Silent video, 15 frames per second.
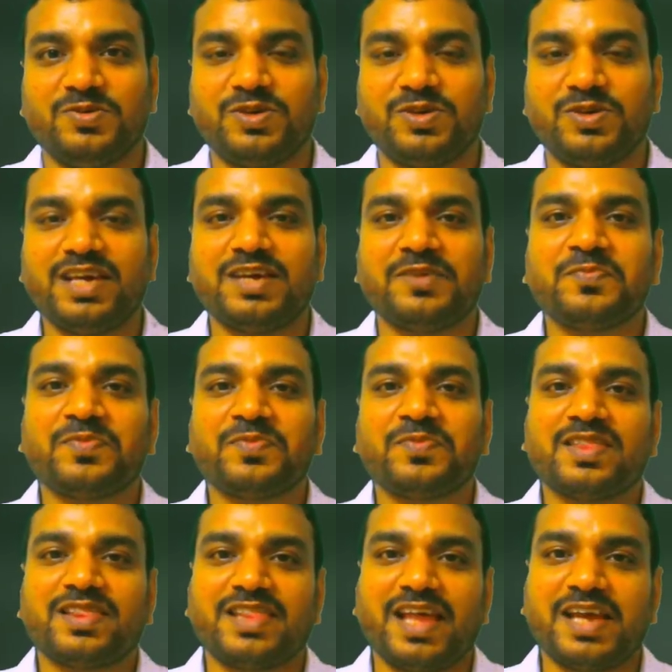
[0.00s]
Okay,
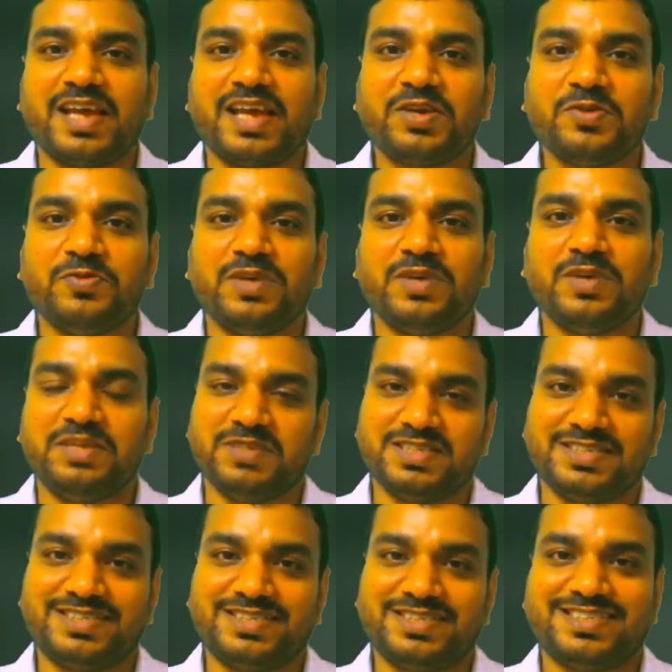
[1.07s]
thank you very
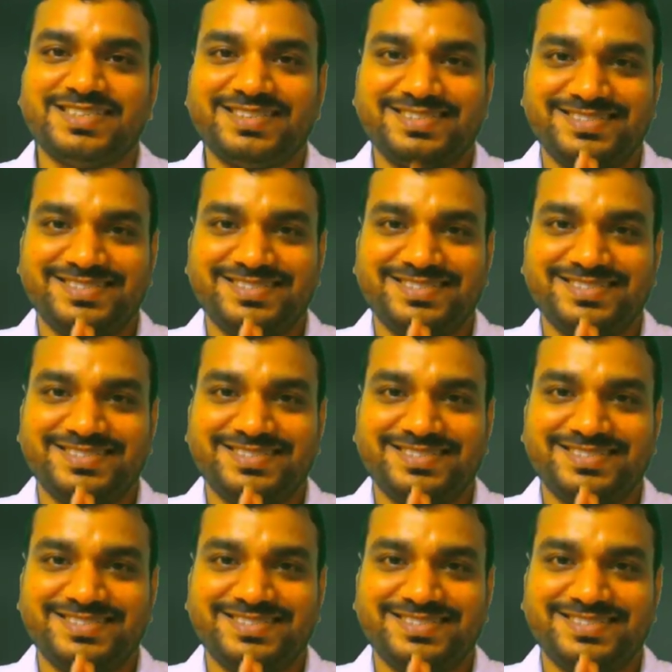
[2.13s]
much.